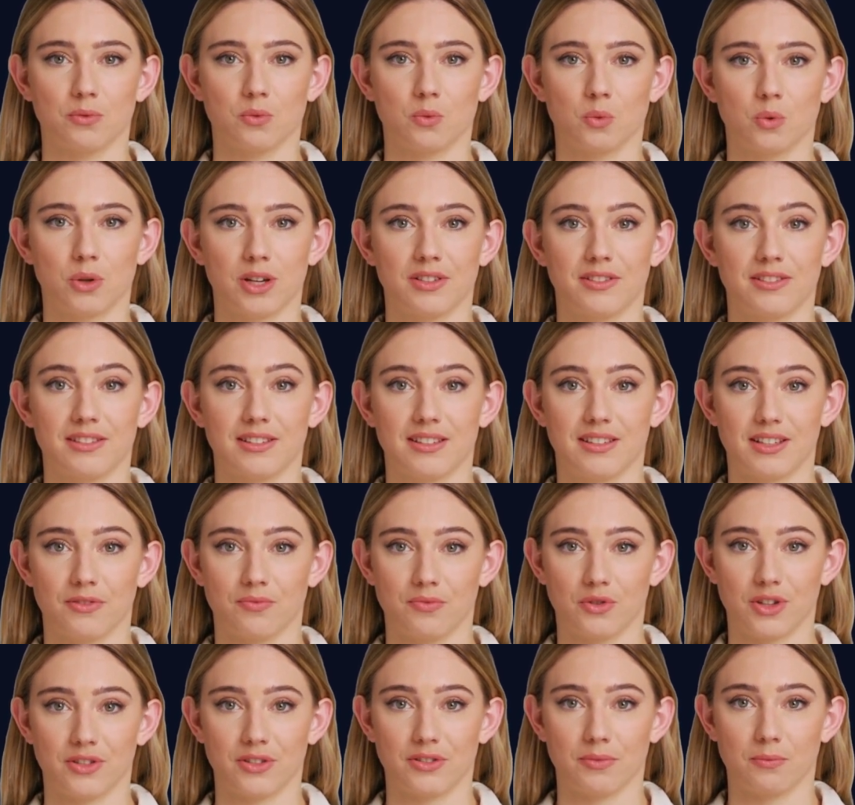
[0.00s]
What is the
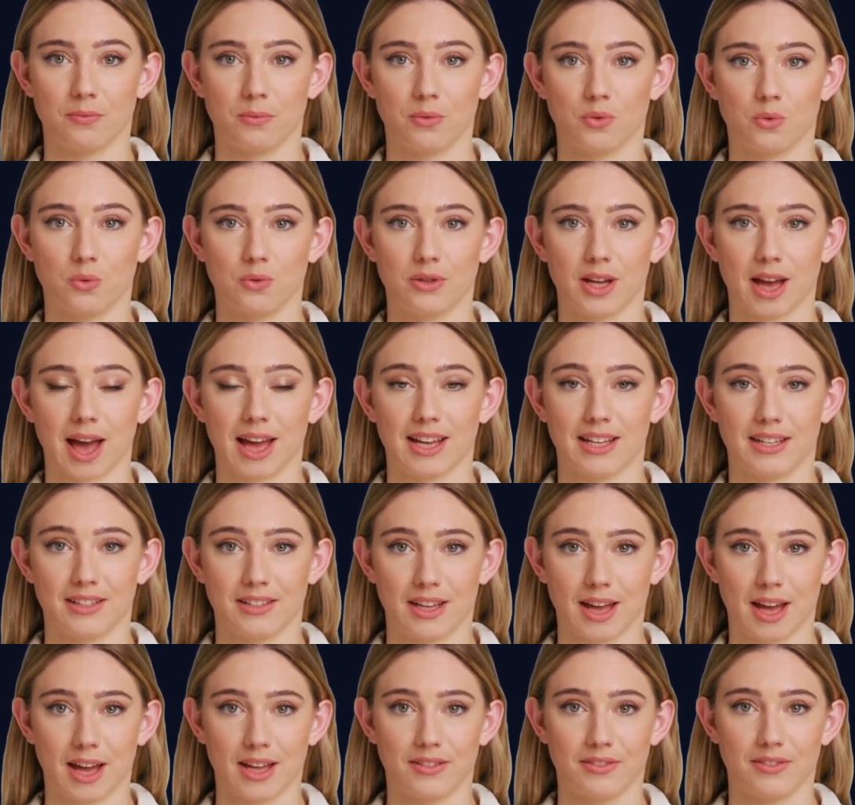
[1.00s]
difference between
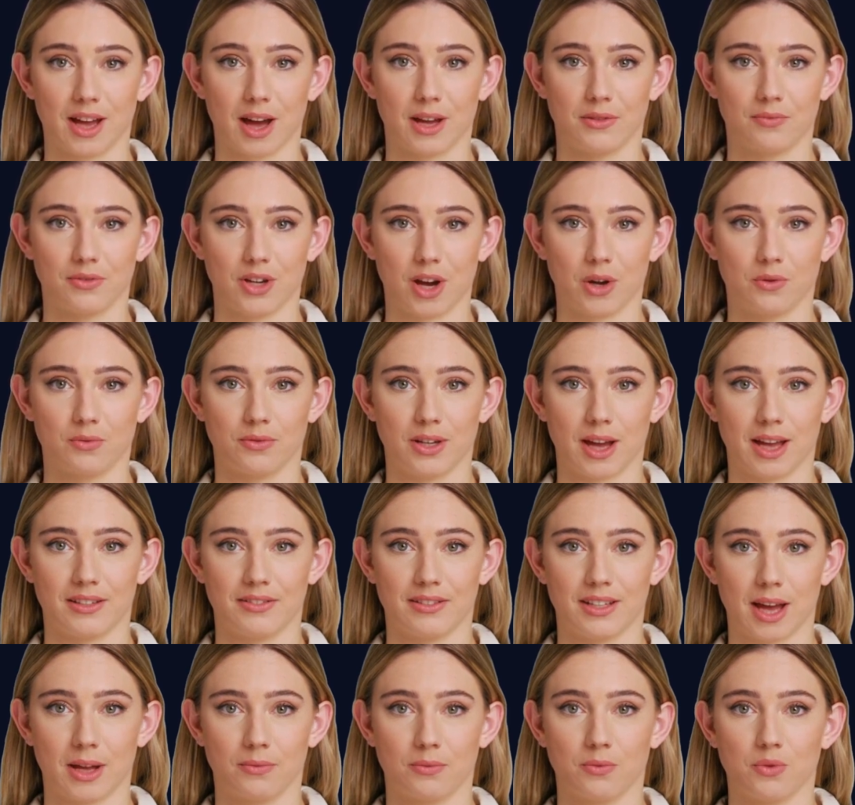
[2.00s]
any and unknown
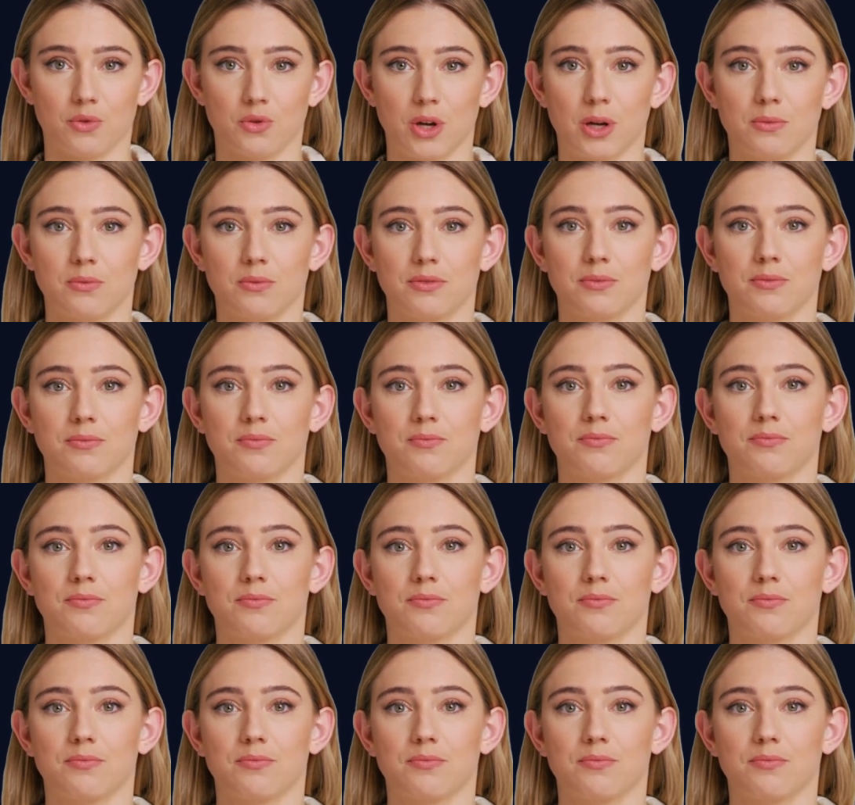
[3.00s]
in TypeScript?